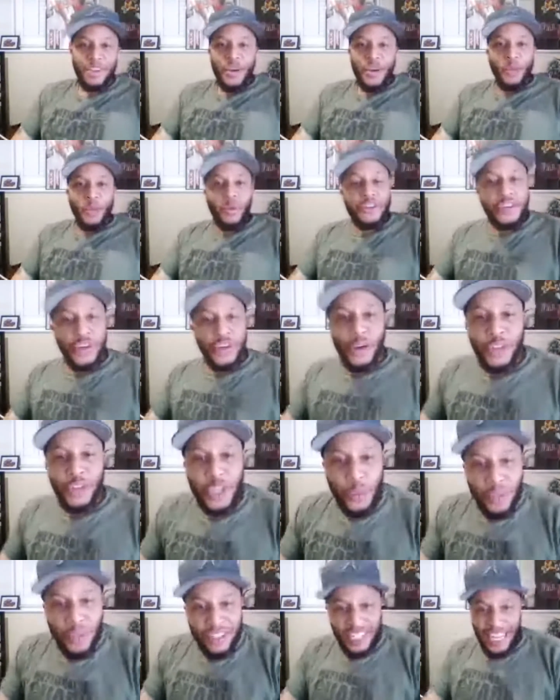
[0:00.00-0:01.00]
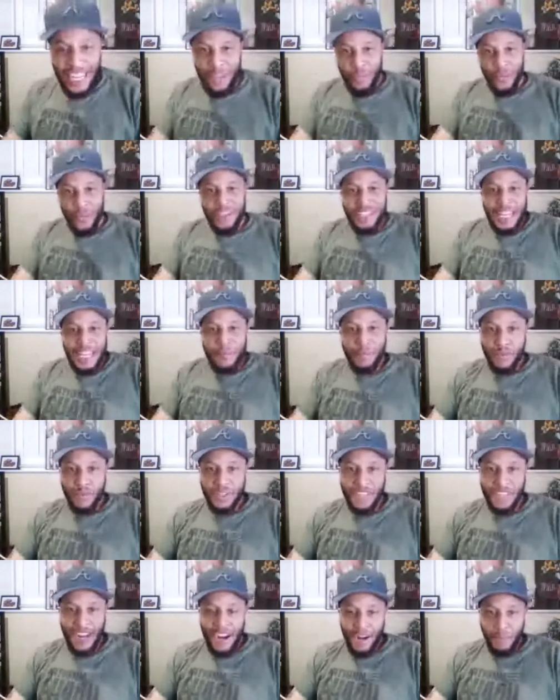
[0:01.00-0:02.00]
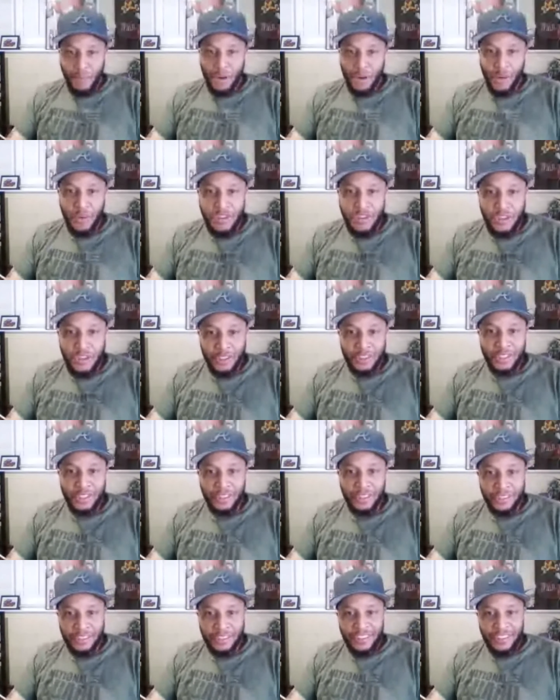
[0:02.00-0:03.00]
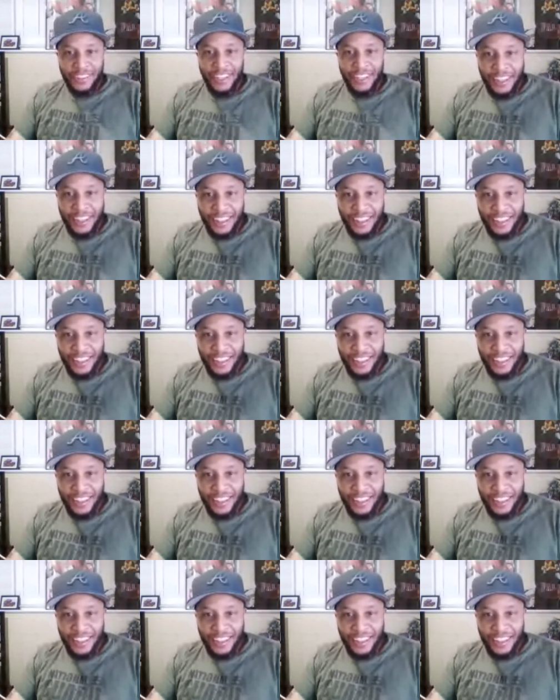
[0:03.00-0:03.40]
What you gonna do when Saban retire, bro? What you gonna do? Huh?